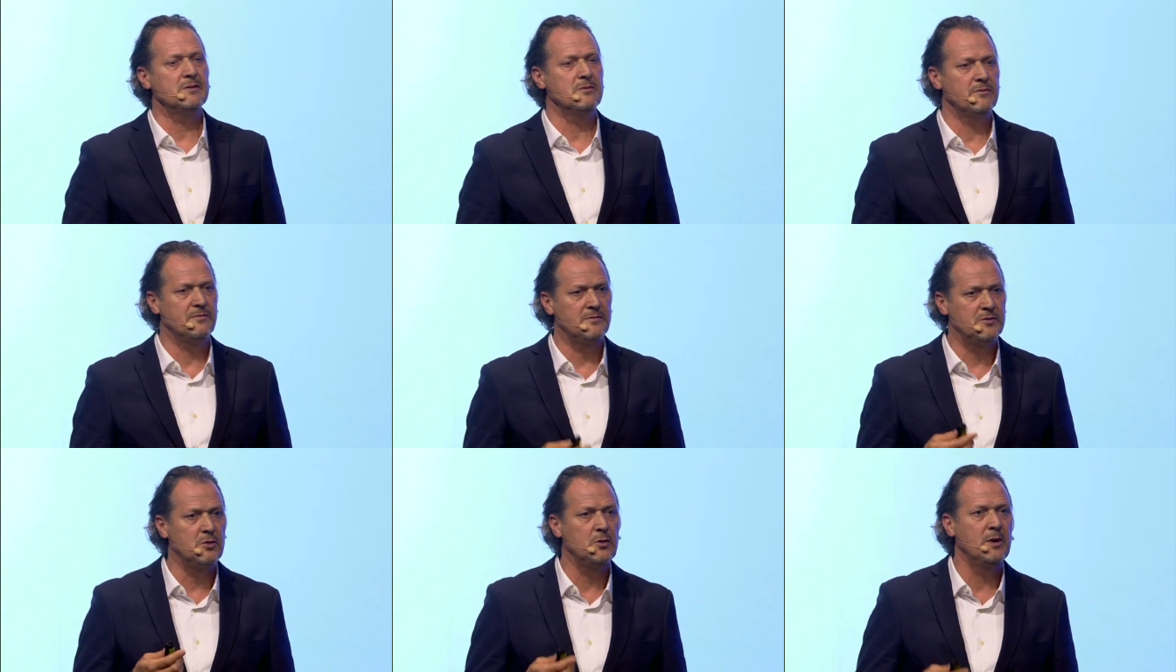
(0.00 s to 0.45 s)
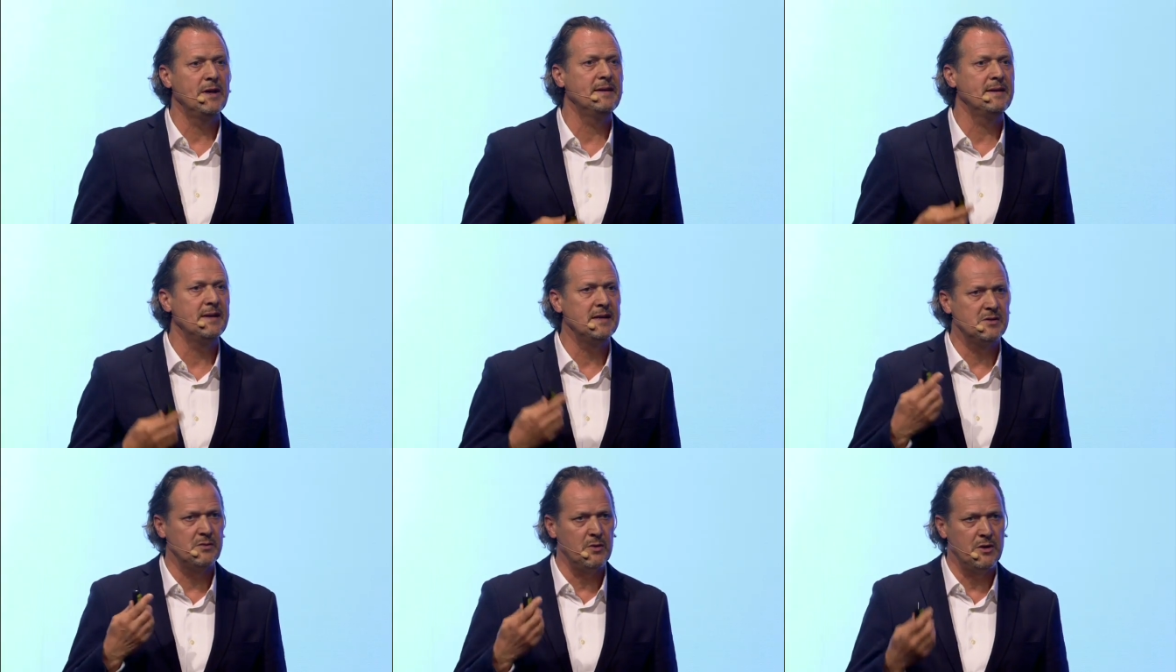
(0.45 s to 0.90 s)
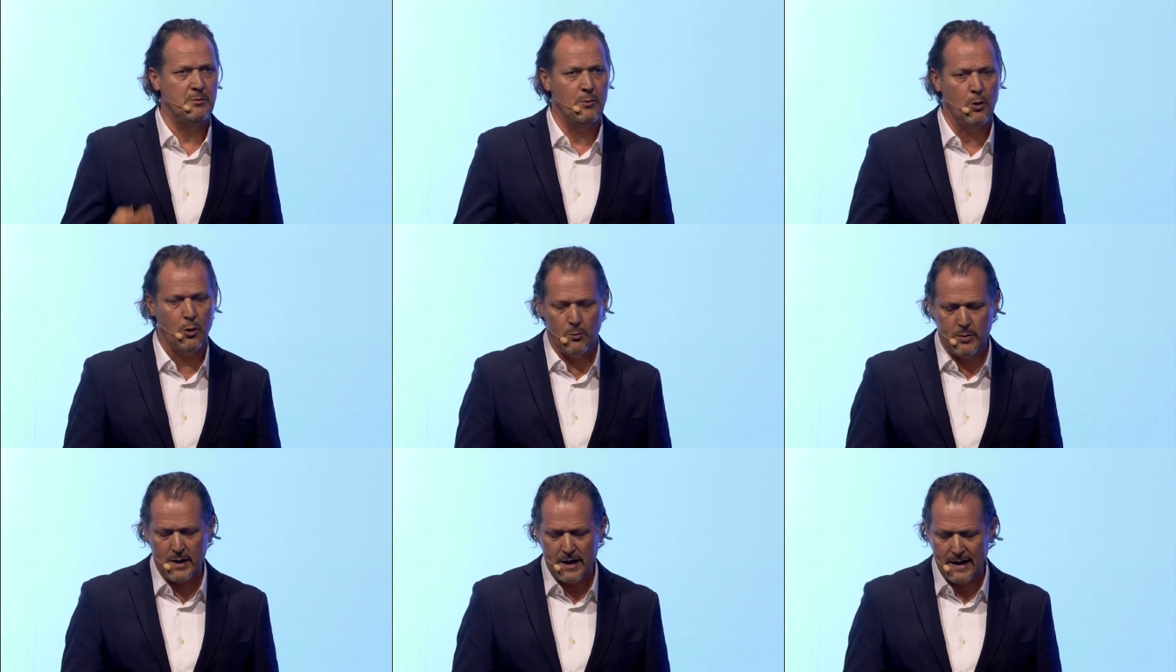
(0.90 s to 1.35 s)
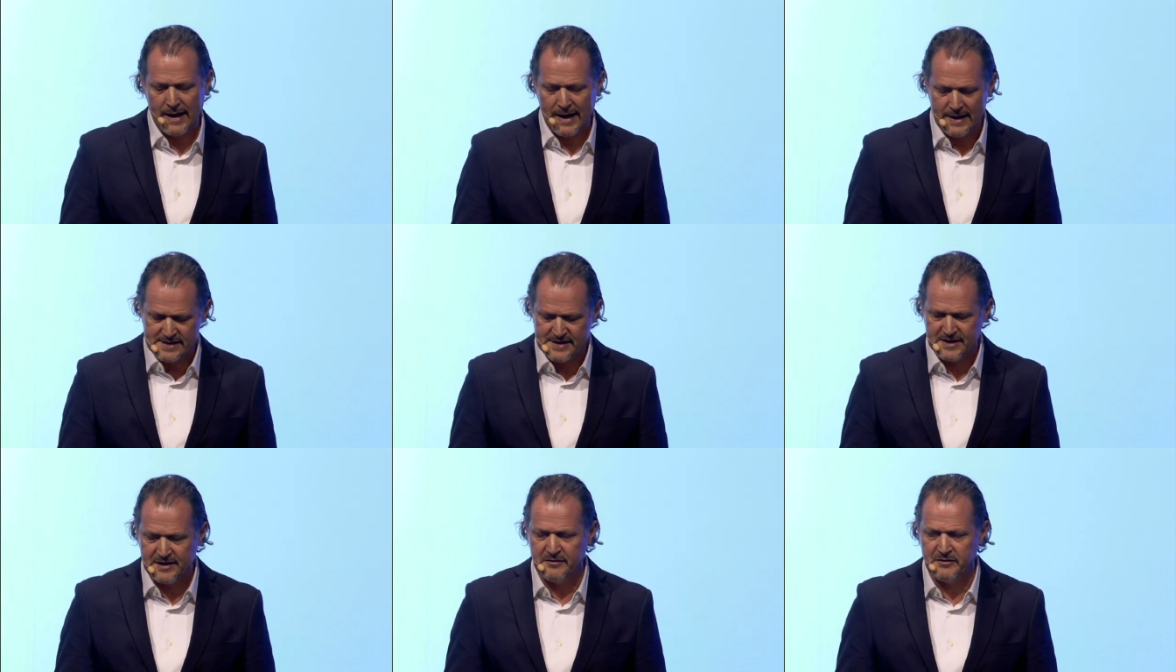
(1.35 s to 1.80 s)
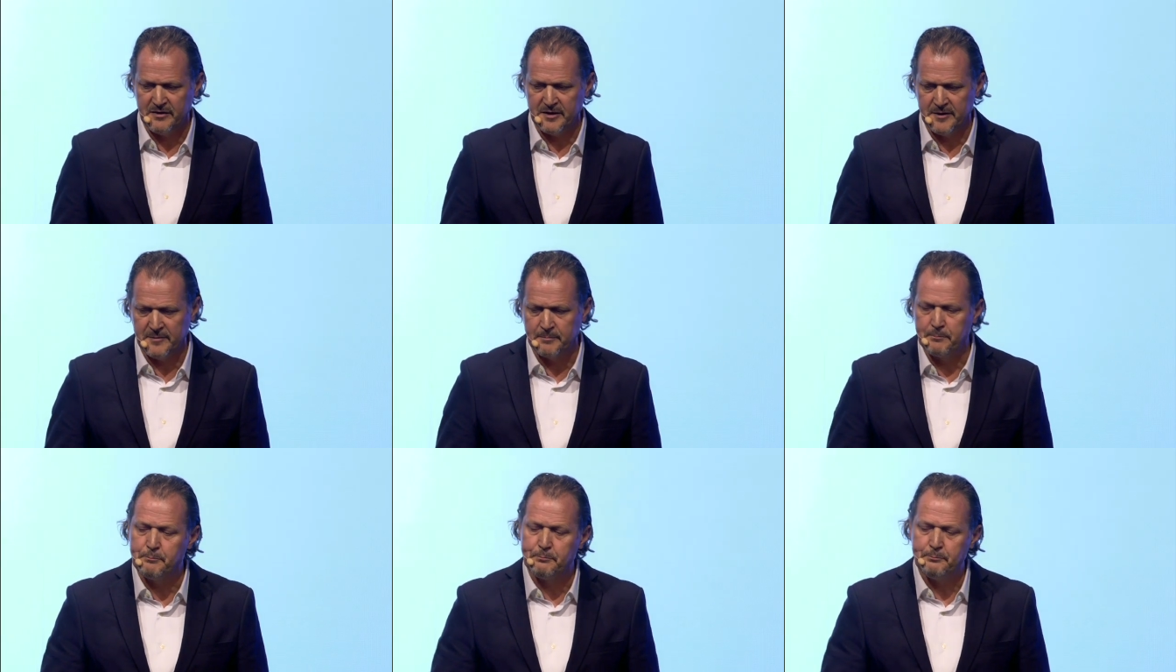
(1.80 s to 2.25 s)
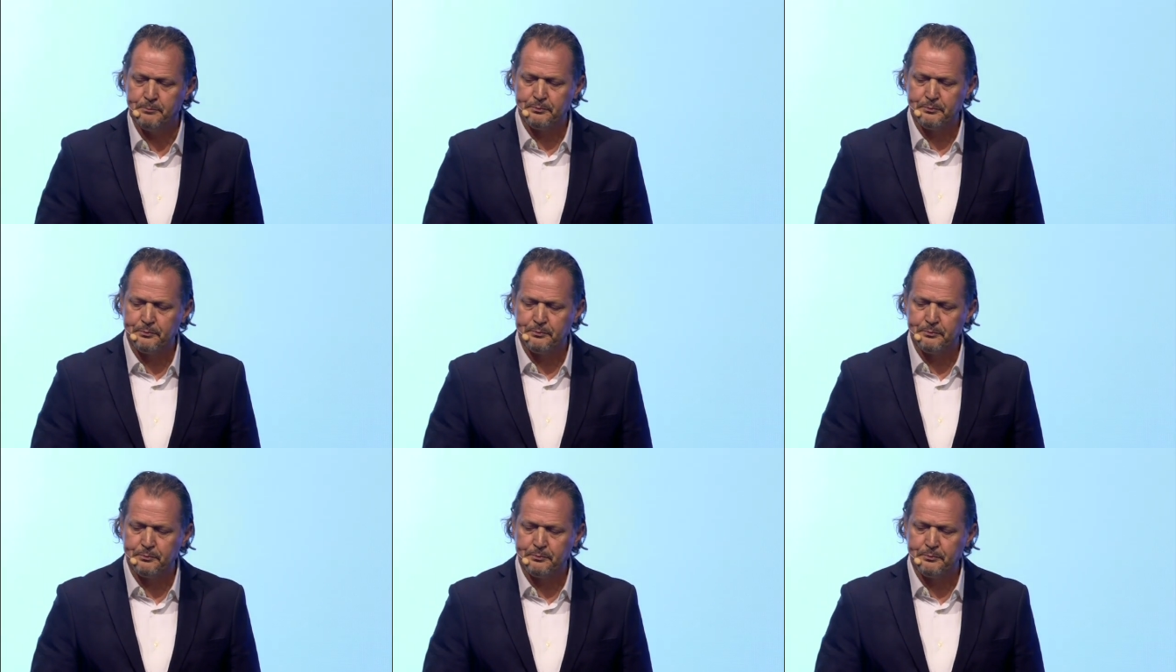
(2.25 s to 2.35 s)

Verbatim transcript: of doing things with mobile and TV.